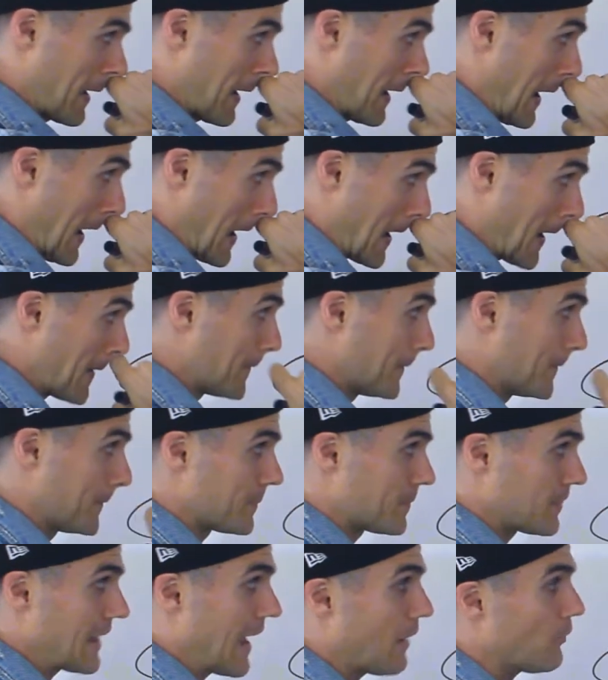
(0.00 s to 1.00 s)
um,
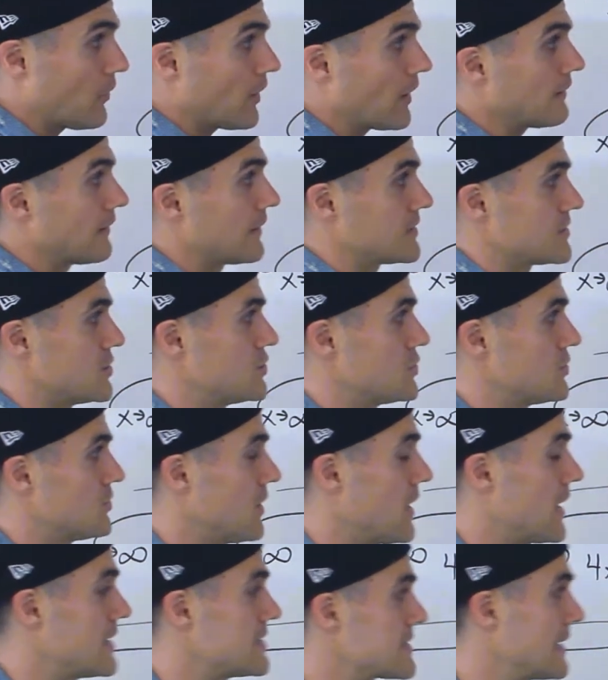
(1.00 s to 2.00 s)
now what I like to
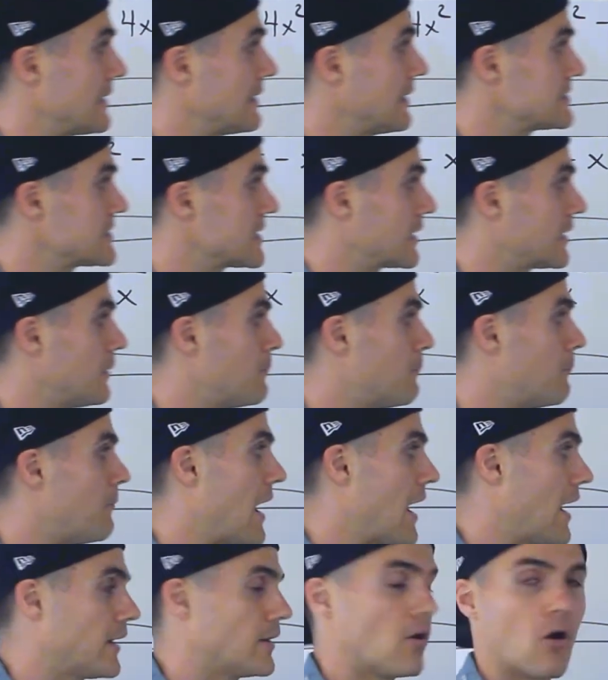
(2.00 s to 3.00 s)
do is I like to
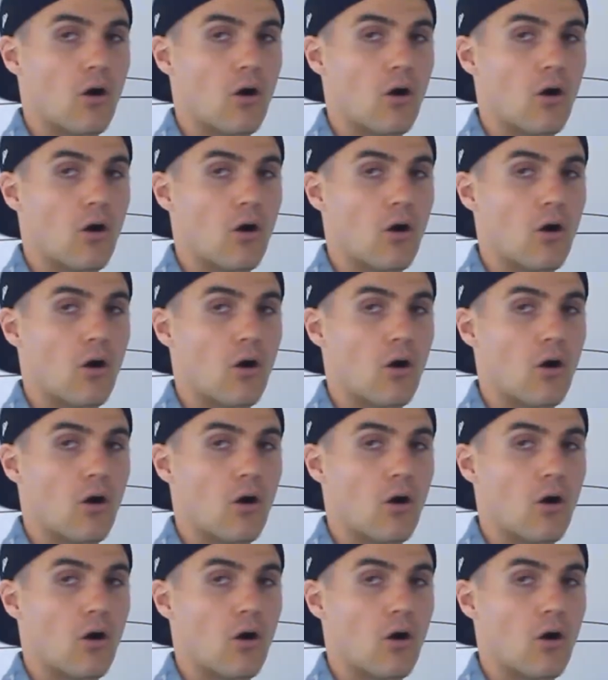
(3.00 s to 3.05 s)
combine